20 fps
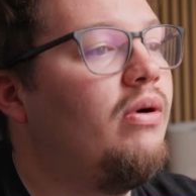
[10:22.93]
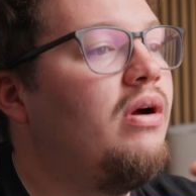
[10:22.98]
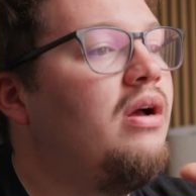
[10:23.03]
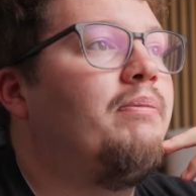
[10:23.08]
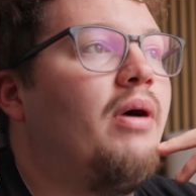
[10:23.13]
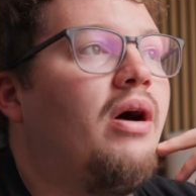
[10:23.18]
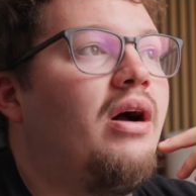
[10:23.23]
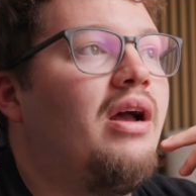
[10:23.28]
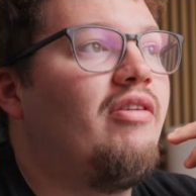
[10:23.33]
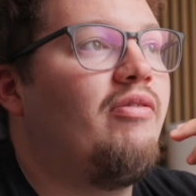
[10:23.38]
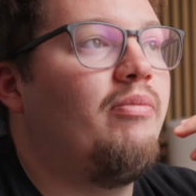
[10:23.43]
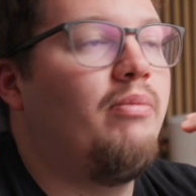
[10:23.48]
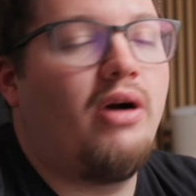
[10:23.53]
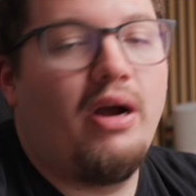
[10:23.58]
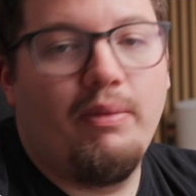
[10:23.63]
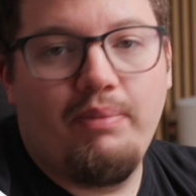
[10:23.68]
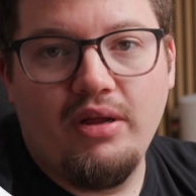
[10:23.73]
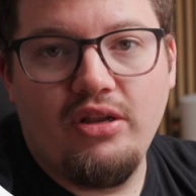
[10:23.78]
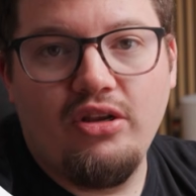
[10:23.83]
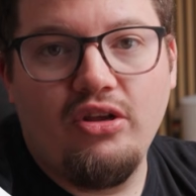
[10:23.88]
But in
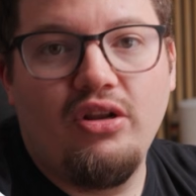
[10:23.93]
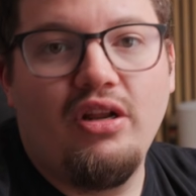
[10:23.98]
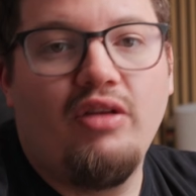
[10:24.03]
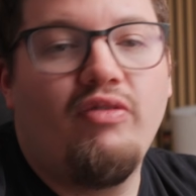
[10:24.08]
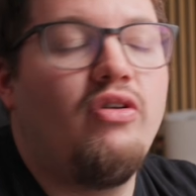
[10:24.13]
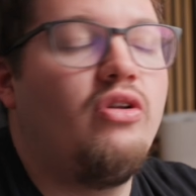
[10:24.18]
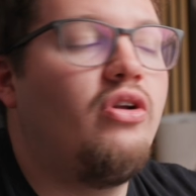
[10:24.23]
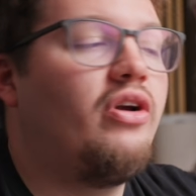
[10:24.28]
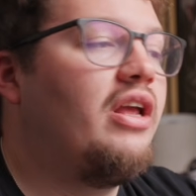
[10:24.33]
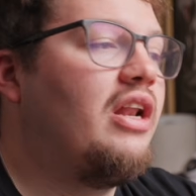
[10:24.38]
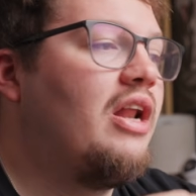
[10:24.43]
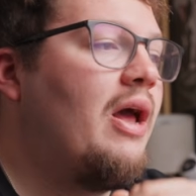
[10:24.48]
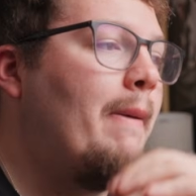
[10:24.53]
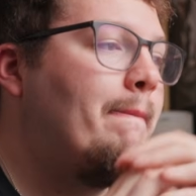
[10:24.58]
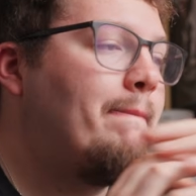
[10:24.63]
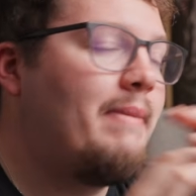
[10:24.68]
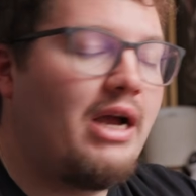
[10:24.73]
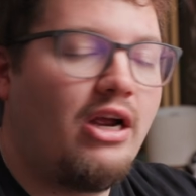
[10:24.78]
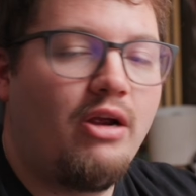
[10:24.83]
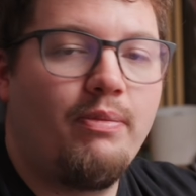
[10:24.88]
my opinion, if you're looking at a
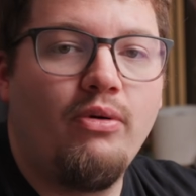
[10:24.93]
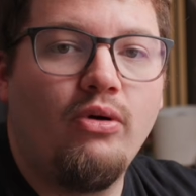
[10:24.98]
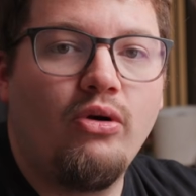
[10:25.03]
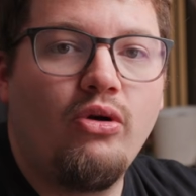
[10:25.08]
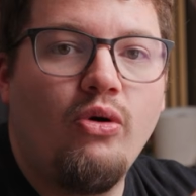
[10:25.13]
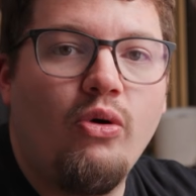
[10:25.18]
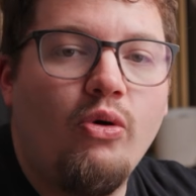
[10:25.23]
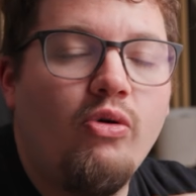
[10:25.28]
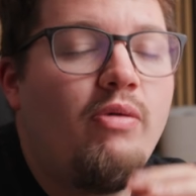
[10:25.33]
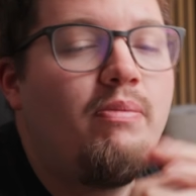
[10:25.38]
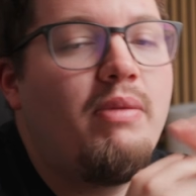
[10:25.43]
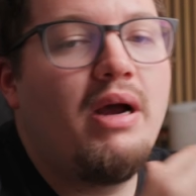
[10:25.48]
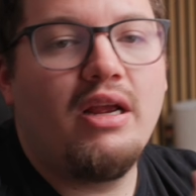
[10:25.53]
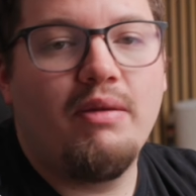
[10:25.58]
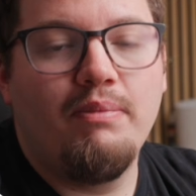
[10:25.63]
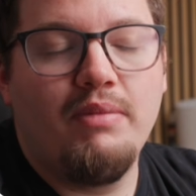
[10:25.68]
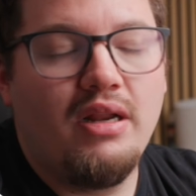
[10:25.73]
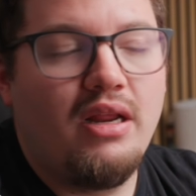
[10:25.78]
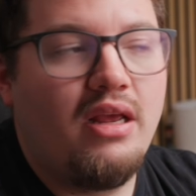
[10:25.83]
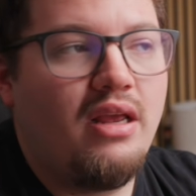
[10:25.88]
MacBook or a
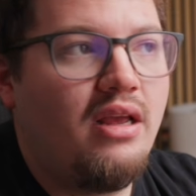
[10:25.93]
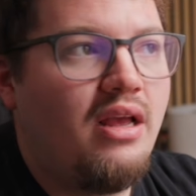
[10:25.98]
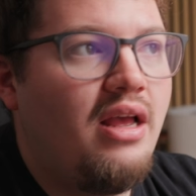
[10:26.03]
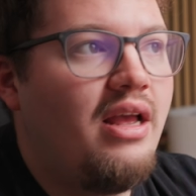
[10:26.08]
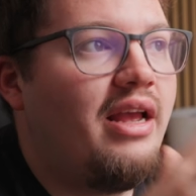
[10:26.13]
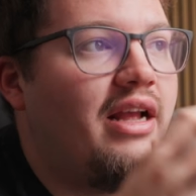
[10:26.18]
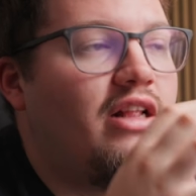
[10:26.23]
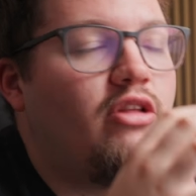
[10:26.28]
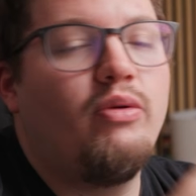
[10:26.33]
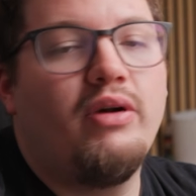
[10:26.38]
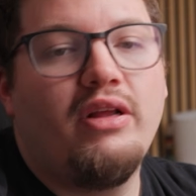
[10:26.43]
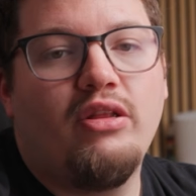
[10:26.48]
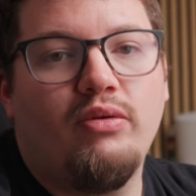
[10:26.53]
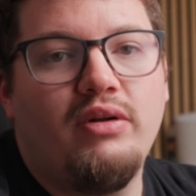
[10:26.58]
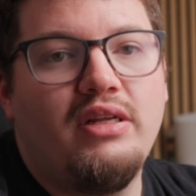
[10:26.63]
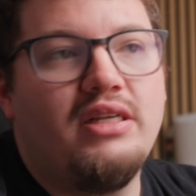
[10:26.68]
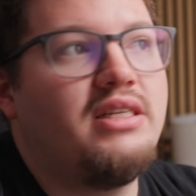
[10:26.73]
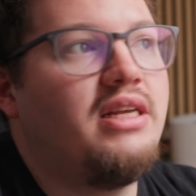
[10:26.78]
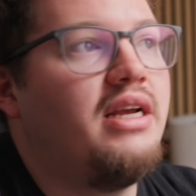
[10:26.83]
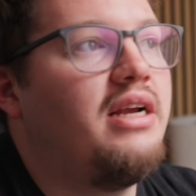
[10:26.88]
Mac Mini in
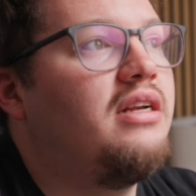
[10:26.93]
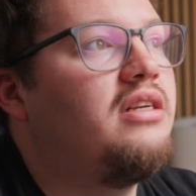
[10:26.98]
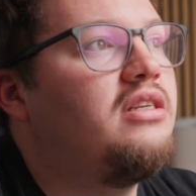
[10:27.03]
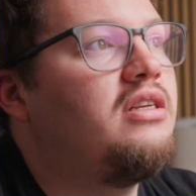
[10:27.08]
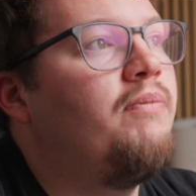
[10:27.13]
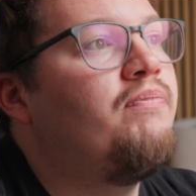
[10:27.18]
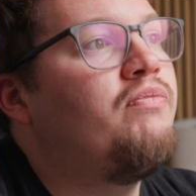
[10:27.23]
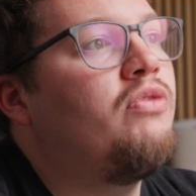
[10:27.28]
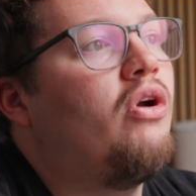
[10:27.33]
2026,